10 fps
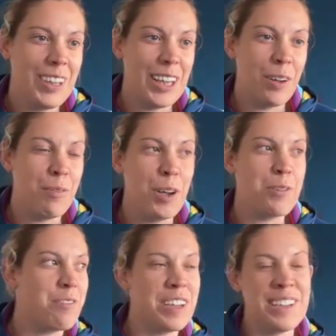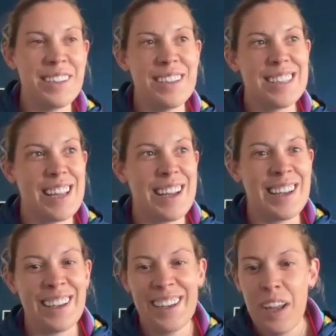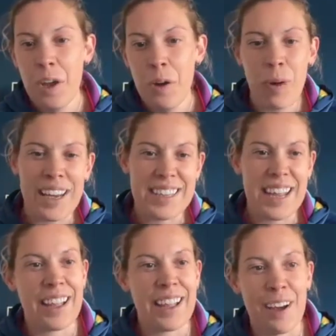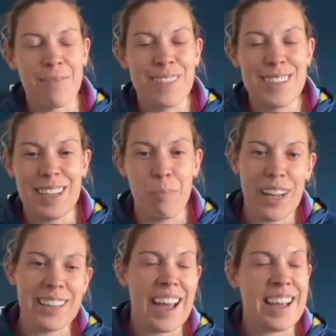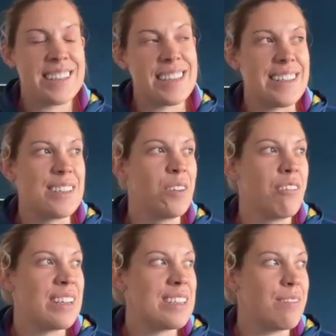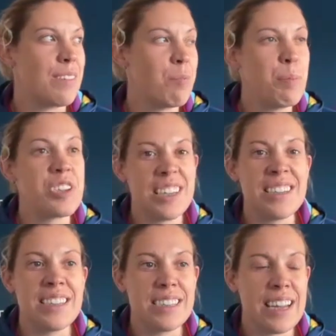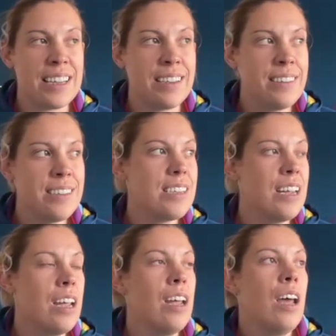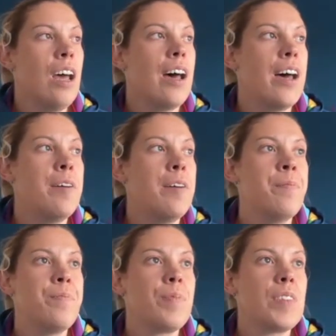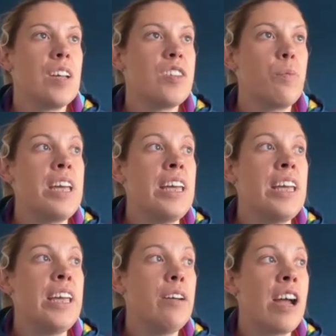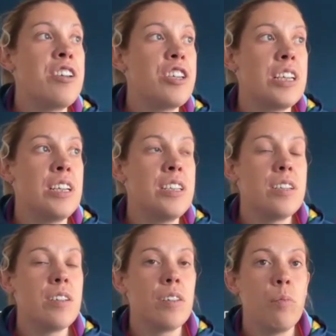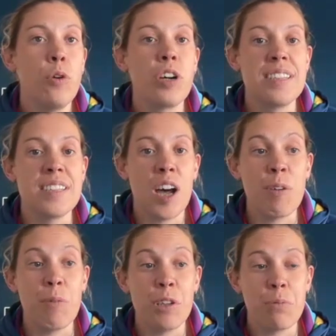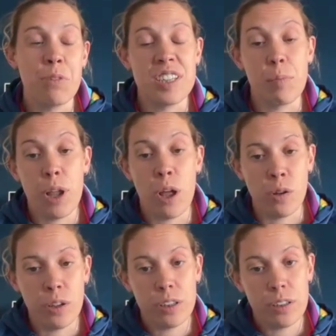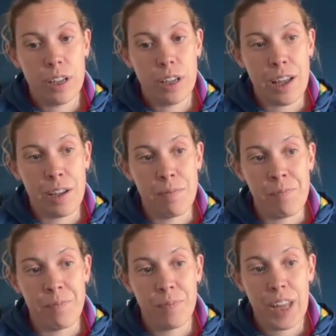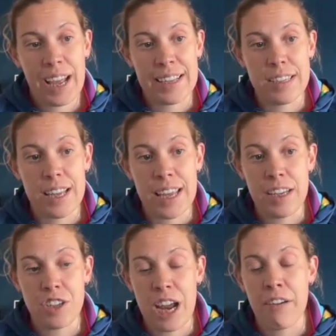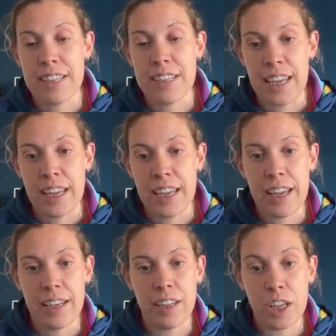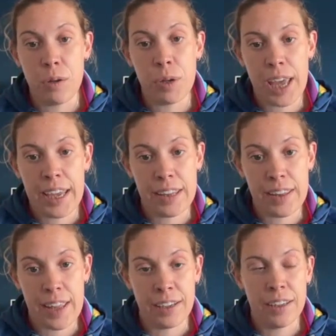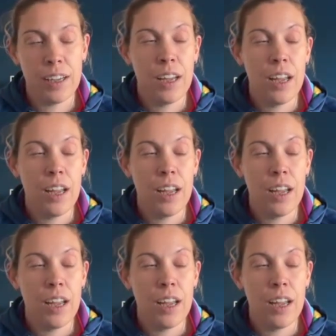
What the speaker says: neutrophils and white cell counts and blood gases and all the rest of it. People just understand. So we registered Morgan's Army, which was just a blog, as a charity in the UK then.